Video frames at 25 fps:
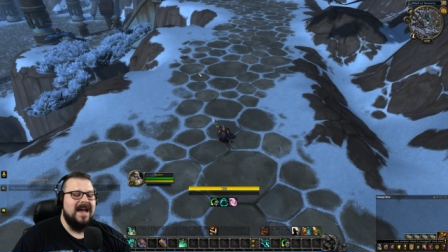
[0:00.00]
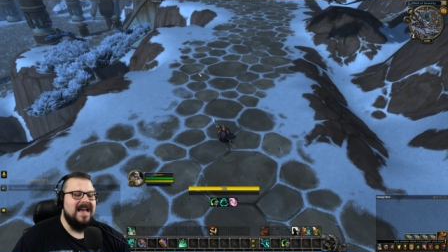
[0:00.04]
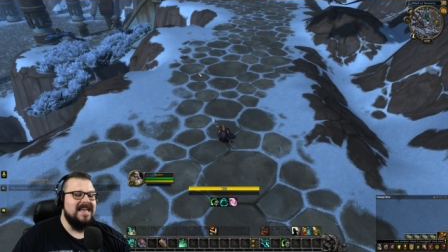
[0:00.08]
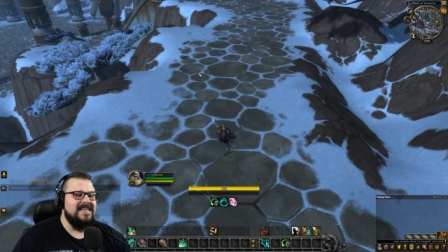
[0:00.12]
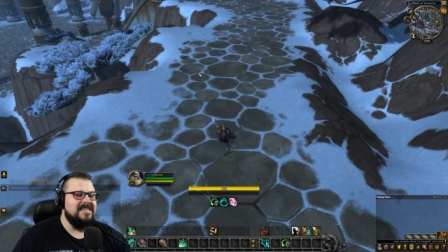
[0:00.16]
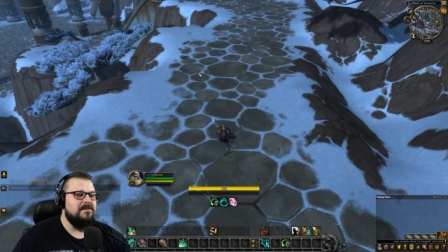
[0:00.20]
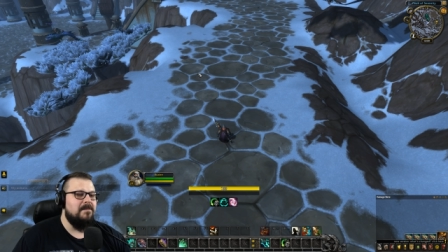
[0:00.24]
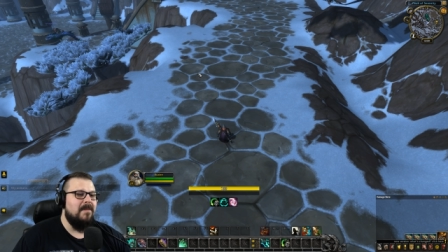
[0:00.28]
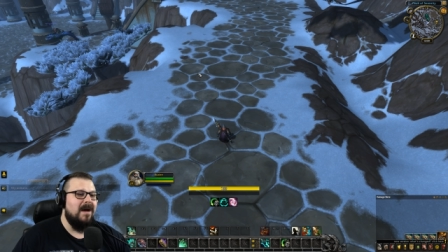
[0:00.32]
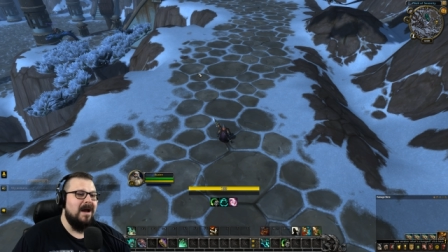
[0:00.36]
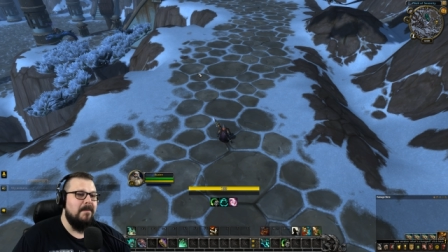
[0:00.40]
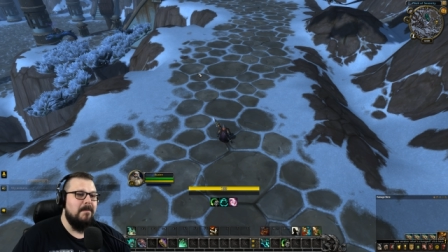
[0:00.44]

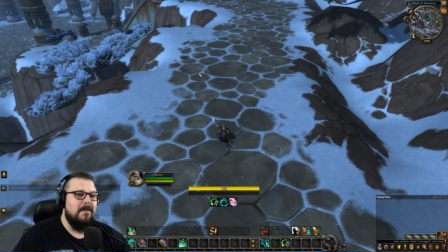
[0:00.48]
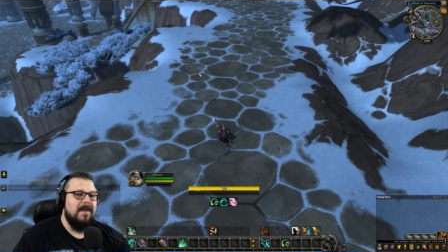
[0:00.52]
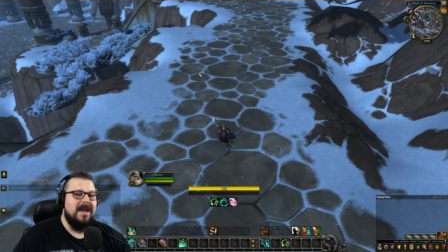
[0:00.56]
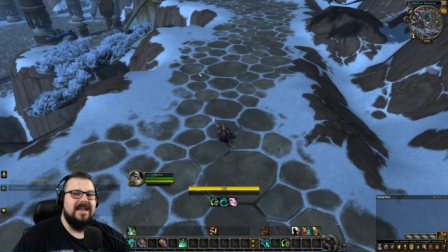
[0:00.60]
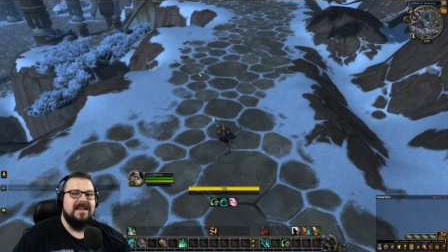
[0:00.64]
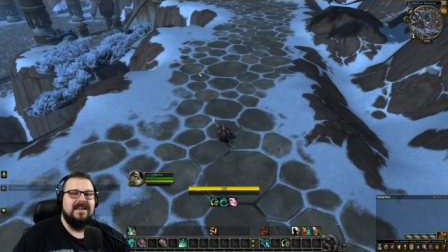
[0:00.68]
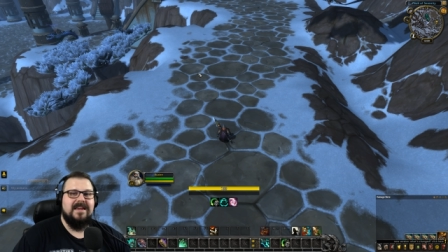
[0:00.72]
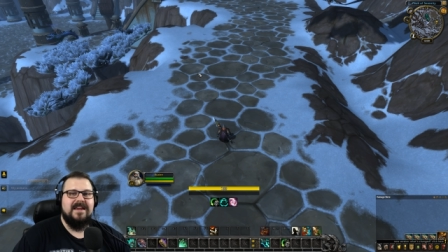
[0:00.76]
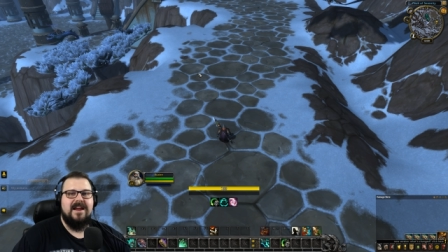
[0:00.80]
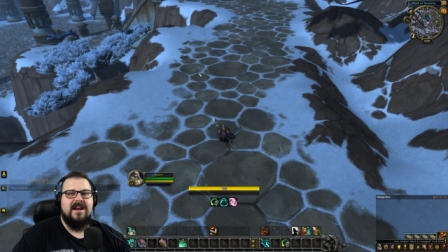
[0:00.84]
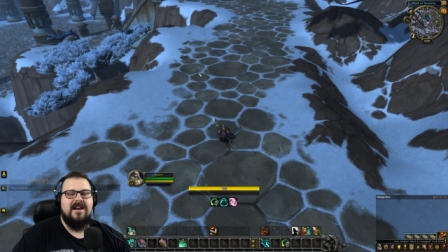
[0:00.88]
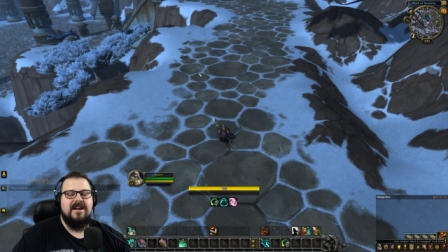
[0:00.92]
as my
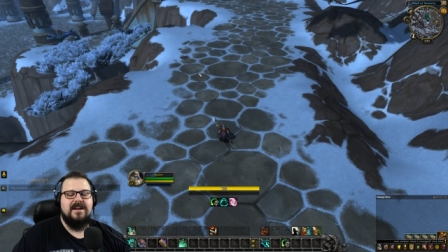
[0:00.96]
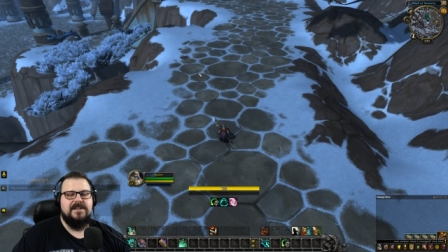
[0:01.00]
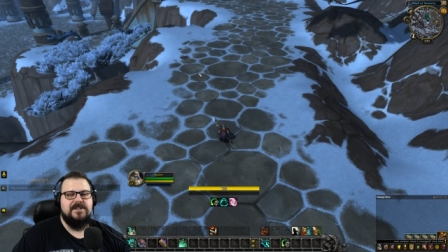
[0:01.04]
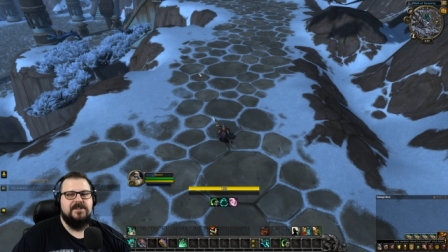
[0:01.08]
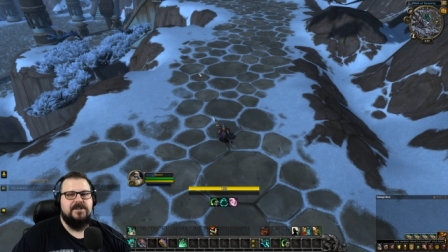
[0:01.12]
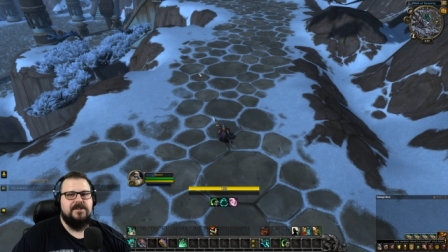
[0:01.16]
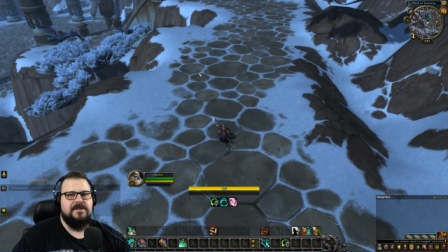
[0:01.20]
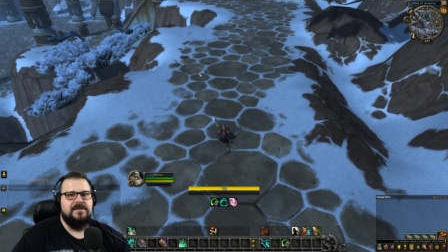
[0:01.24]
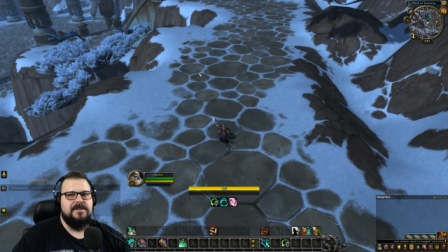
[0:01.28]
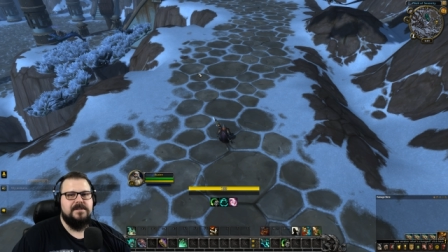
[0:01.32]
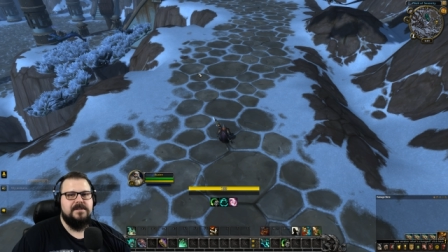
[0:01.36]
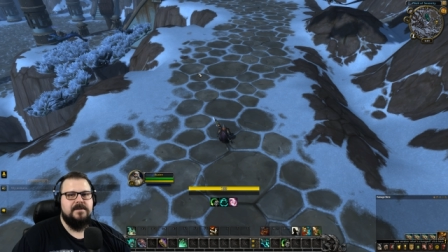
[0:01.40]
main
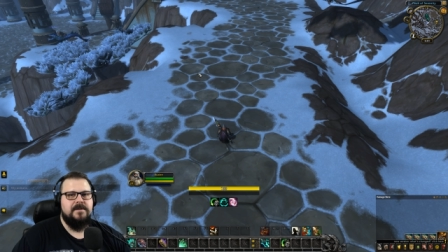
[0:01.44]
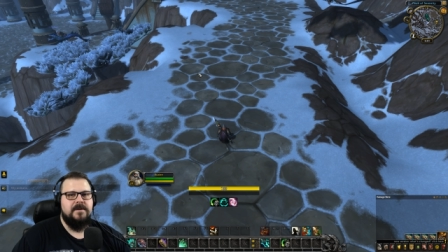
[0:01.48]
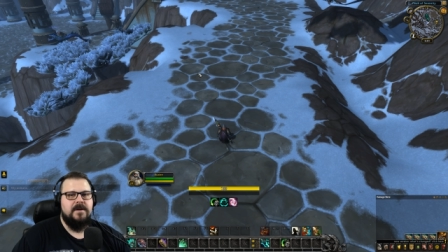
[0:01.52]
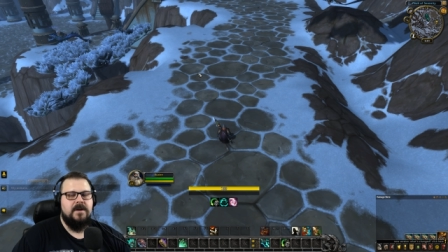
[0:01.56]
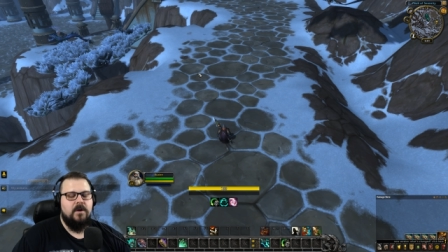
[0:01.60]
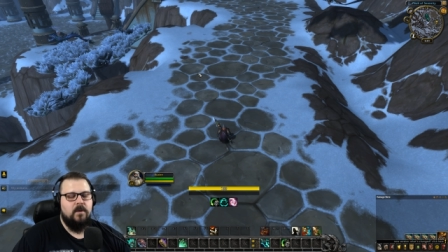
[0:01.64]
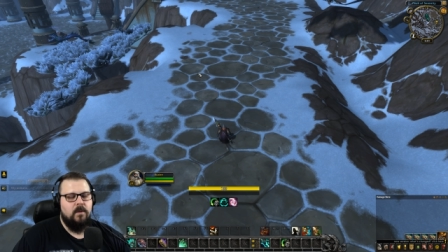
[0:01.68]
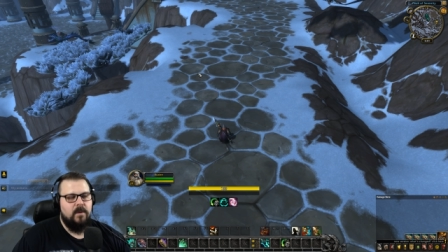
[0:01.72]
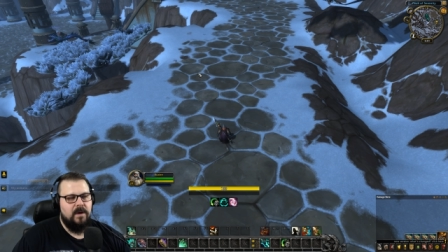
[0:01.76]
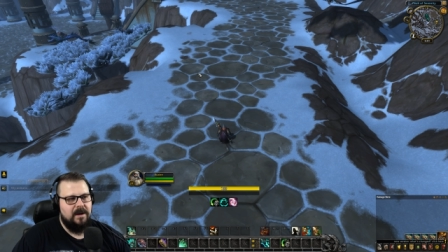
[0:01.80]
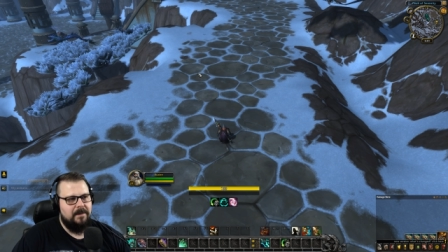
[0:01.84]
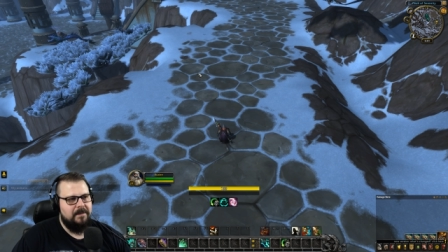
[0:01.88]
characters?
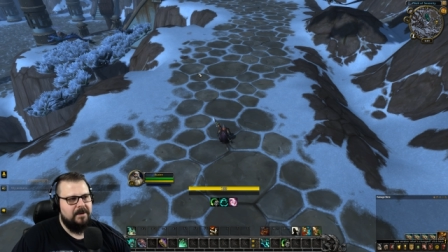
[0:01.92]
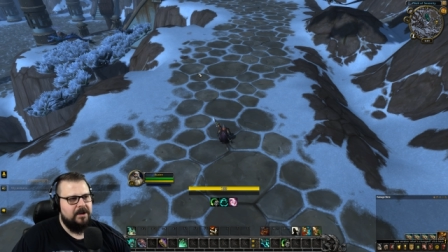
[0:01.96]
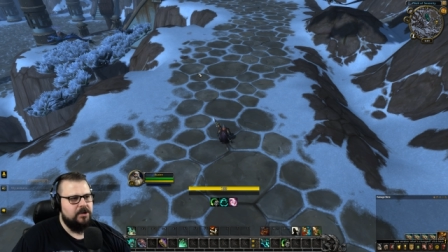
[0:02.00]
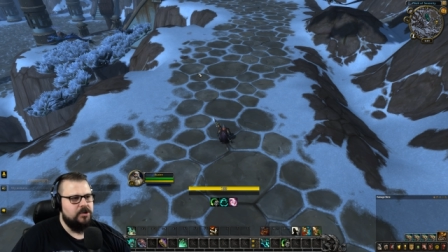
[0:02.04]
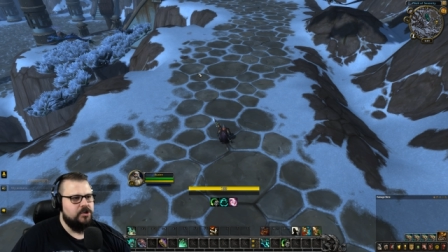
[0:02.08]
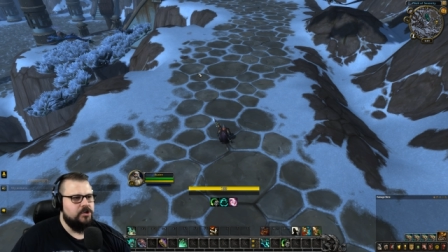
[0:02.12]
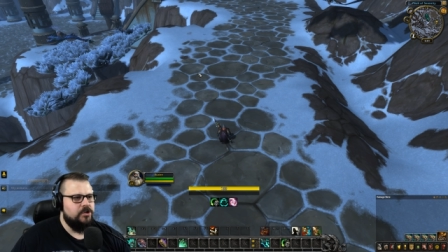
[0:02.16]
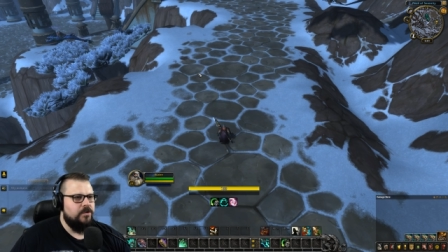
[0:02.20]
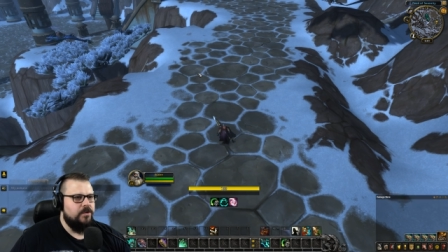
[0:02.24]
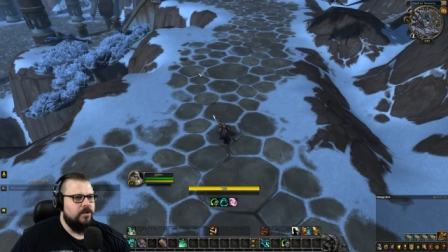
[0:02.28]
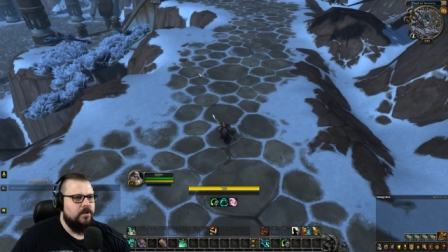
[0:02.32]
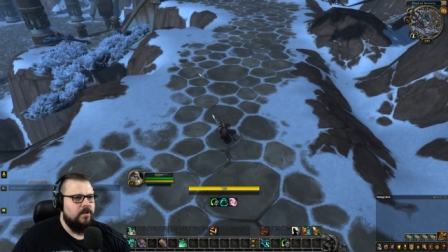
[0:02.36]
Well, I'm gonna
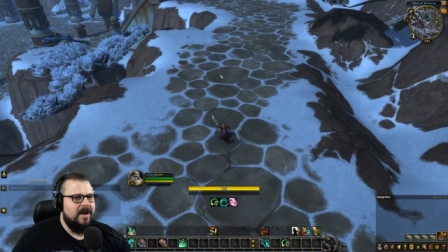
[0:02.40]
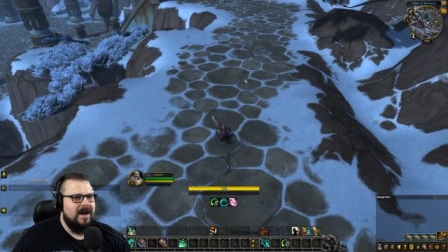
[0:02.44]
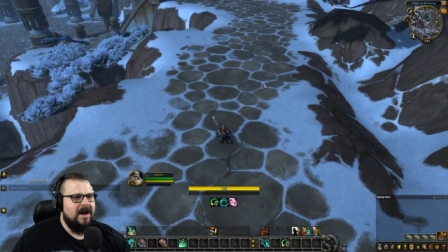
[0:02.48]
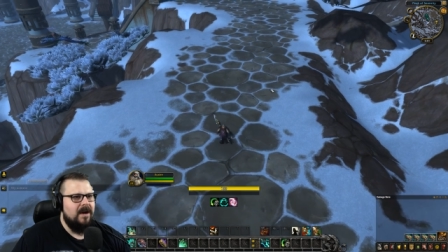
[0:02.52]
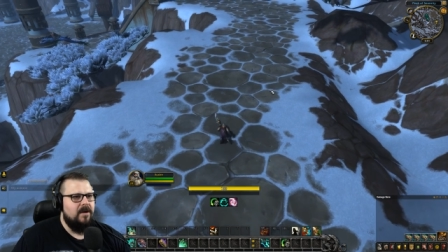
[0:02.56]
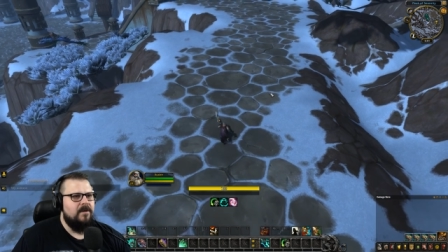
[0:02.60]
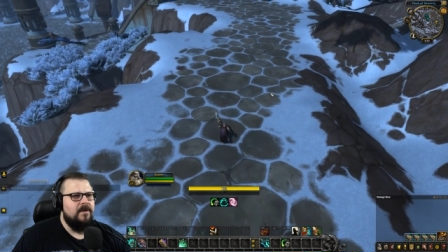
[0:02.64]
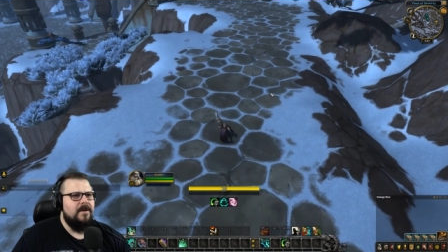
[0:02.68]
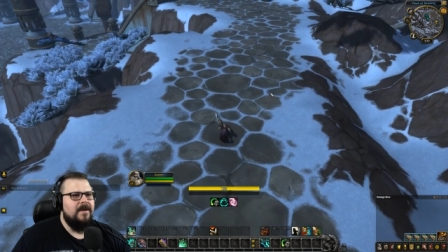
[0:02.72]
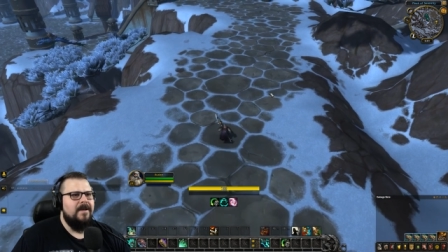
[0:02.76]
show you how.